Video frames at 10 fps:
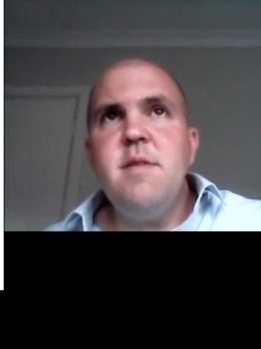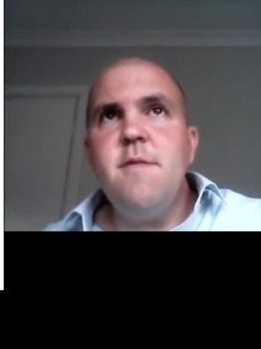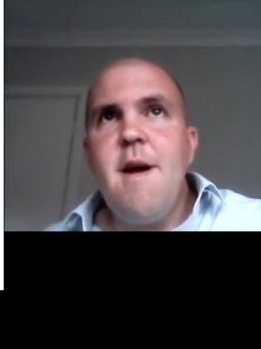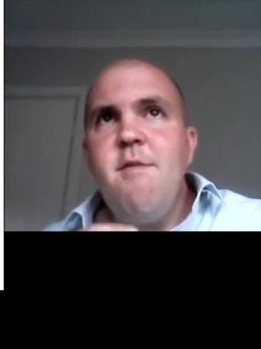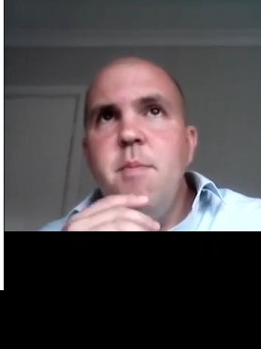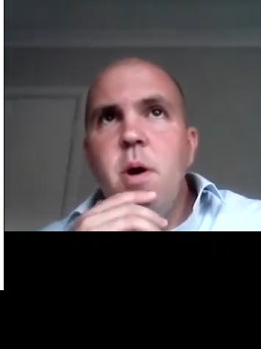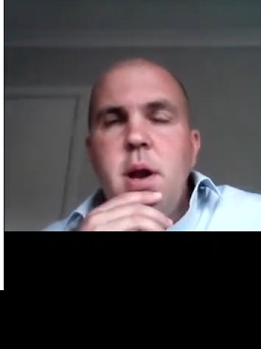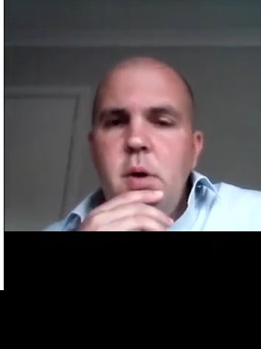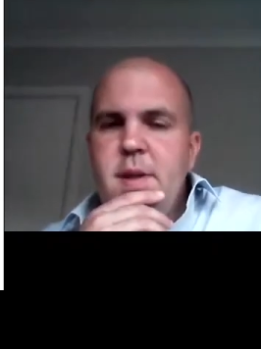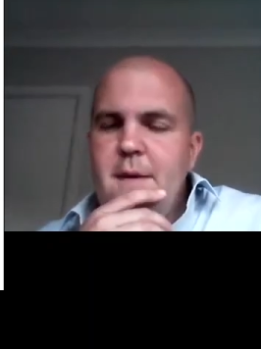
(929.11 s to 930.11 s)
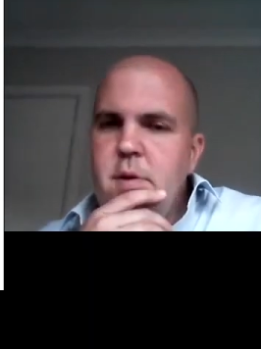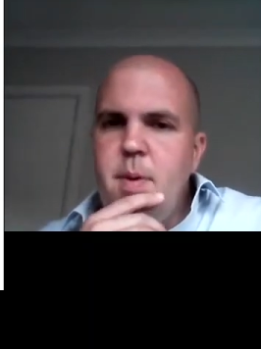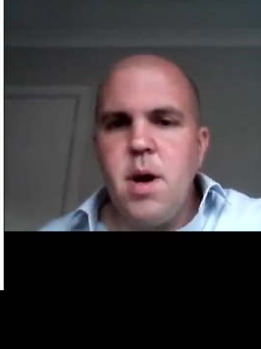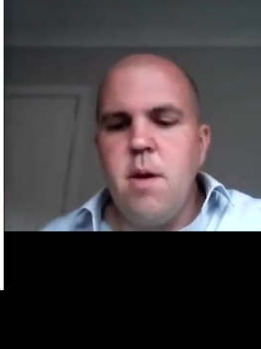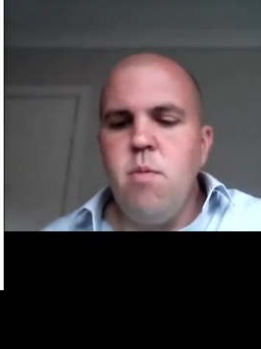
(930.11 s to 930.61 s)
isn't for everybody. Not
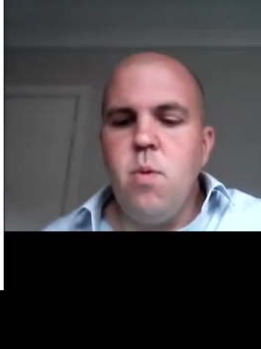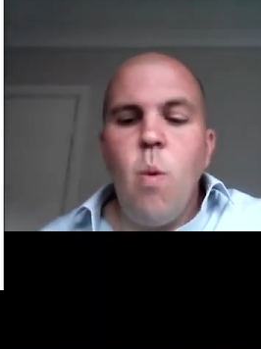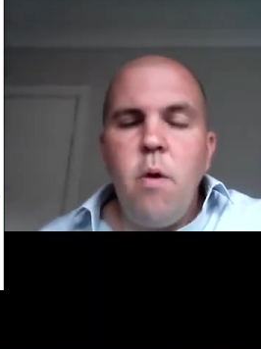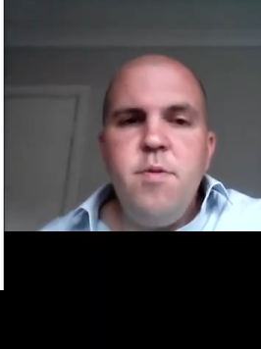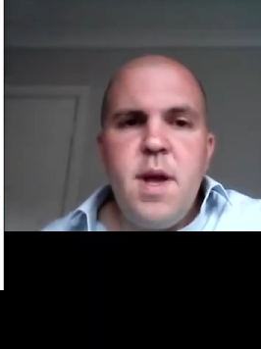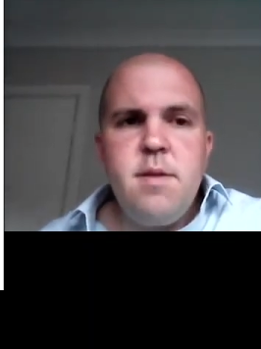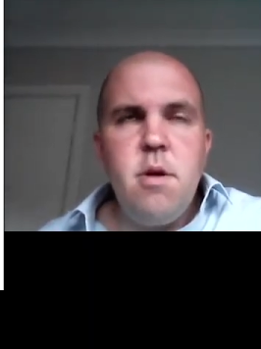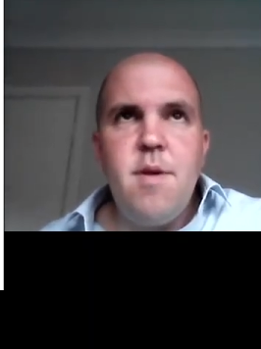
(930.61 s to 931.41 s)
everybody would want it.